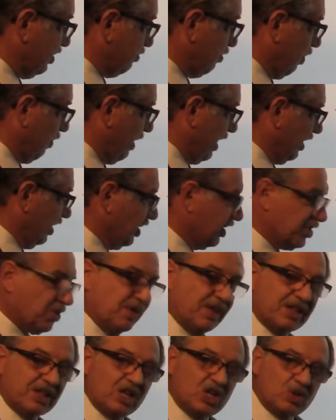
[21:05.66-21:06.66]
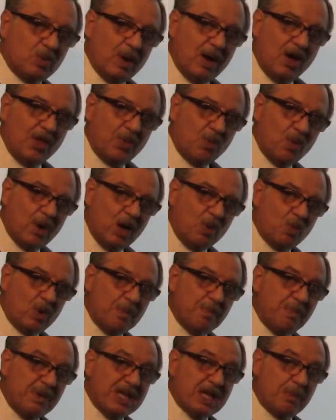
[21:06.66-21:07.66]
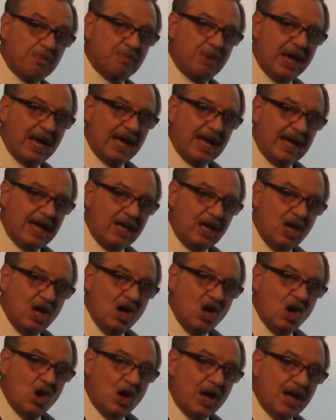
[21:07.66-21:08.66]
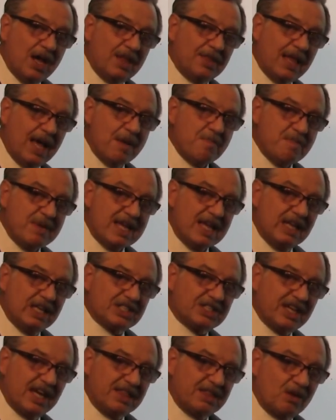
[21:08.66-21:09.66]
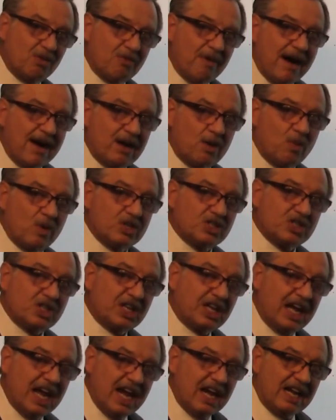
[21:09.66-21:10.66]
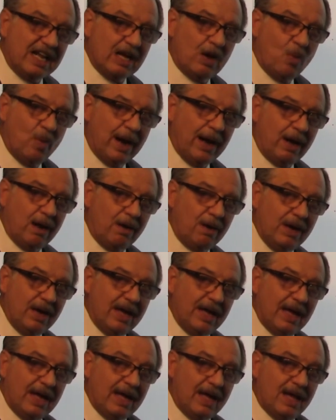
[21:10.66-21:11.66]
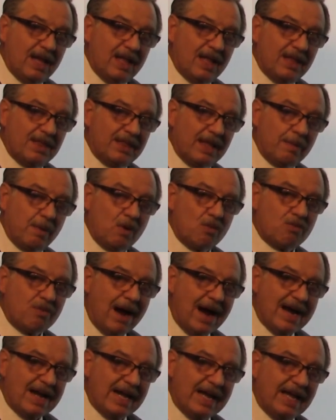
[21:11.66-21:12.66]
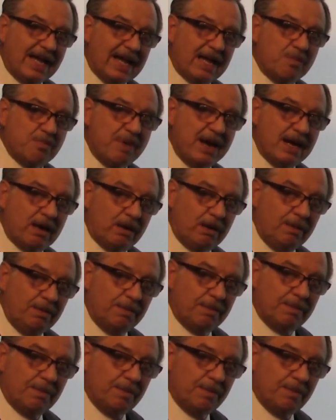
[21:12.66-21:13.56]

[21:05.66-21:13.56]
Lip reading: were written so that the 12th one would be a pay. That means that the writer was keenly aware they were writing in meter,